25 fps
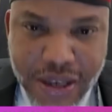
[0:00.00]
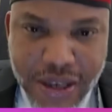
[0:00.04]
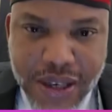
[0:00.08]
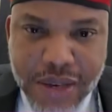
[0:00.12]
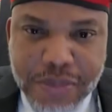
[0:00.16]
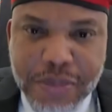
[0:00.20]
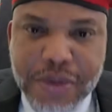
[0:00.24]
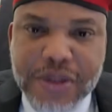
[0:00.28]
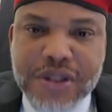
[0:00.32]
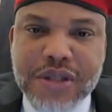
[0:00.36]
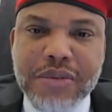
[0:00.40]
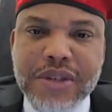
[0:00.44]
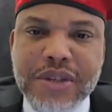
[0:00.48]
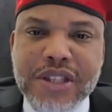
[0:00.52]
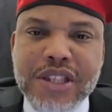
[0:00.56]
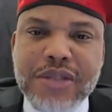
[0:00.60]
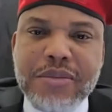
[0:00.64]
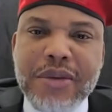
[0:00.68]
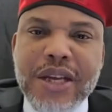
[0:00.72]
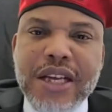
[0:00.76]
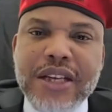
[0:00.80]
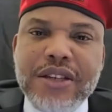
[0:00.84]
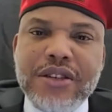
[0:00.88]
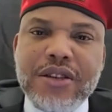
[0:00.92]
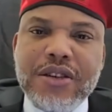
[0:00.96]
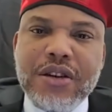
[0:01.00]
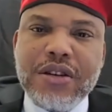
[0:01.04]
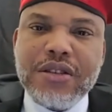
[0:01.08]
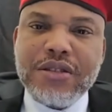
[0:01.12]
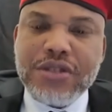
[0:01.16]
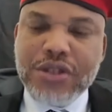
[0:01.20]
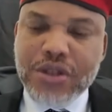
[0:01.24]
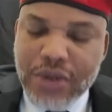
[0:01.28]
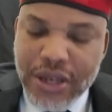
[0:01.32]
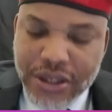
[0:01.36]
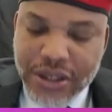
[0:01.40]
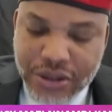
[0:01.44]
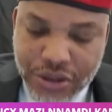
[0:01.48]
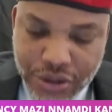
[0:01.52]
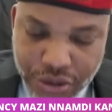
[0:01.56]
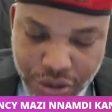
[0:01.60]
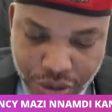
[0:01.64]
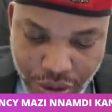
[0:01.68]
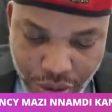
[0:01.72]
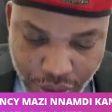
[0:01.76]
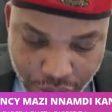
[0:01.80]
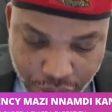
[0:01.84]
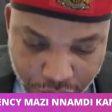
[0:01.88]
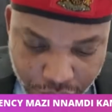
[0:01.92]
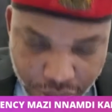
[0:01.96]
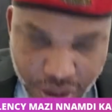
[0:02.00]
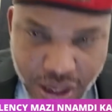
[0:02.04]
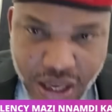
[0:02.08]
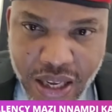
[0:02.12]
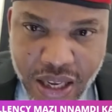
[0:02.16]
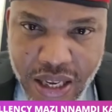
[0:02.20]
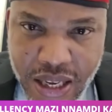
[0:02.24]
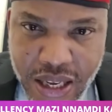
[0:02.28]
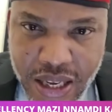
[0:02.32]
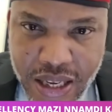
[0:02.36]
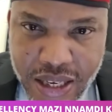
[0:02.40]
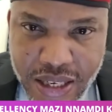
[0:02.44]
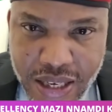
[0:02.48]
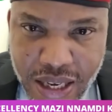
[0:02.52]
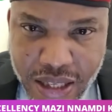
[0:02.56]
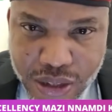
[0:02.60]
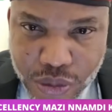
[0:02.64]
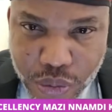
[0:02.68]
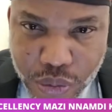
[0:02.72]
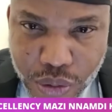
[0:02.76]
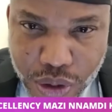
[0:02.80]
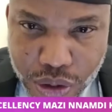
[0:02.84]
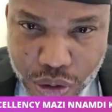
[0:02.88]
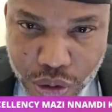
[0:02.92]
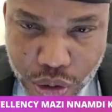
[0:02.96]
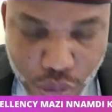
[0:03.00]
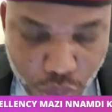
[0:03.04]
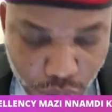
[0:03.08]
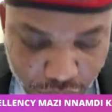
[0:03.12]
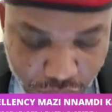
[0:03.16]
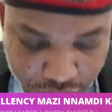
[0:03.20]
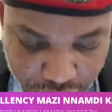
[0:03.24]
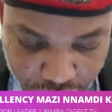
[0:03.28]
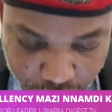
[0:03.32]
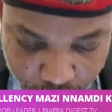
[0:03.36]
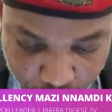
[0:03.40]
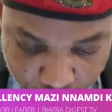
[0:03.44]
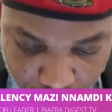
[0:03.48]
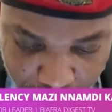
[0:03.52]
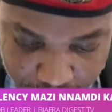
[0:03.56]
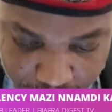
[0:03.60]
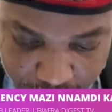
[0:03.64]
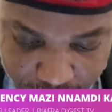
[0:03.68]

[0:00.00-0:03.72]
humanly possible is being done to ensure that we do what is